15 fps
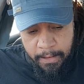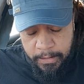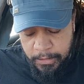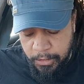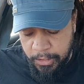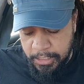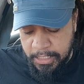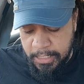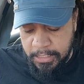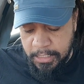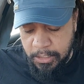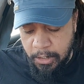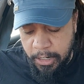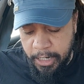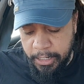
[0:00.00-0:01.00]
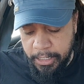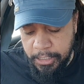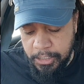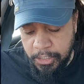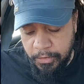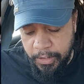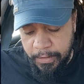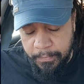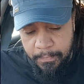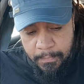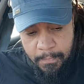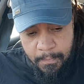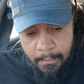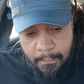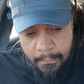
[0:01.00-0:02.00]
So he says he's got an injury.
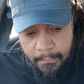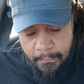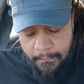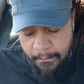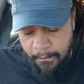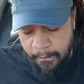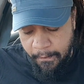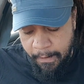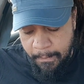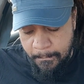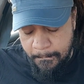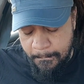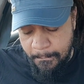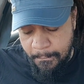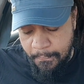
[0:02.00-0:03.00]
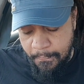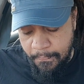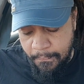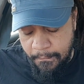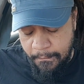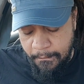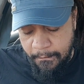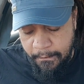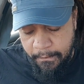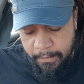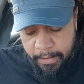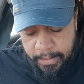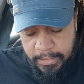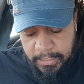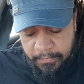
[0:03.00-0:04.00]
Right?
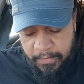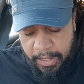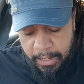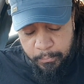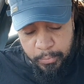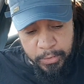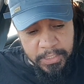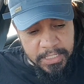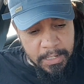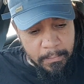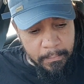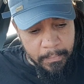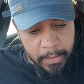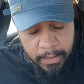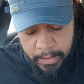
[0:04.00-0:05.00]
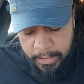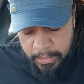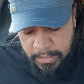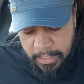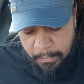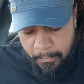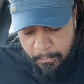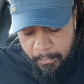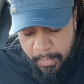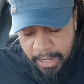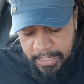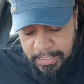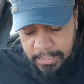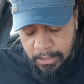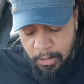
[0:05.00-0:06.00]
Let's see if I can put some some
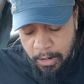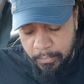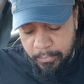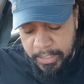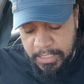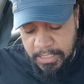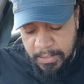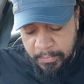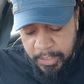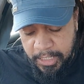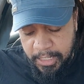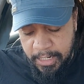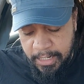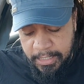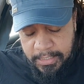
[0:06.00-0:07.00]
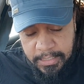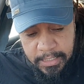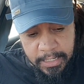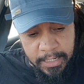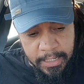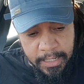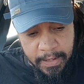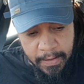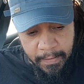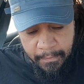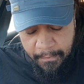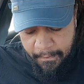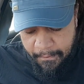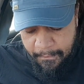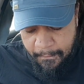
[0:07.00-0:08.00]
muscle on Mr. Bekele Sir, yeah.
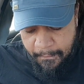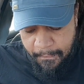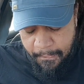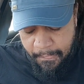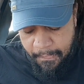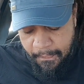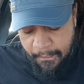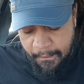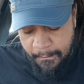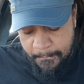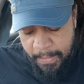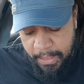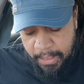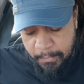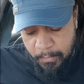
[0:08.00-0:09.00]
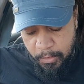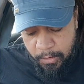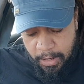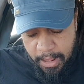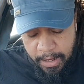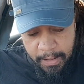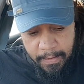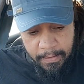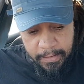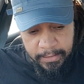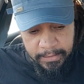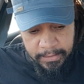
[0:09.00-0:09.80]
Huh? Make him look like a,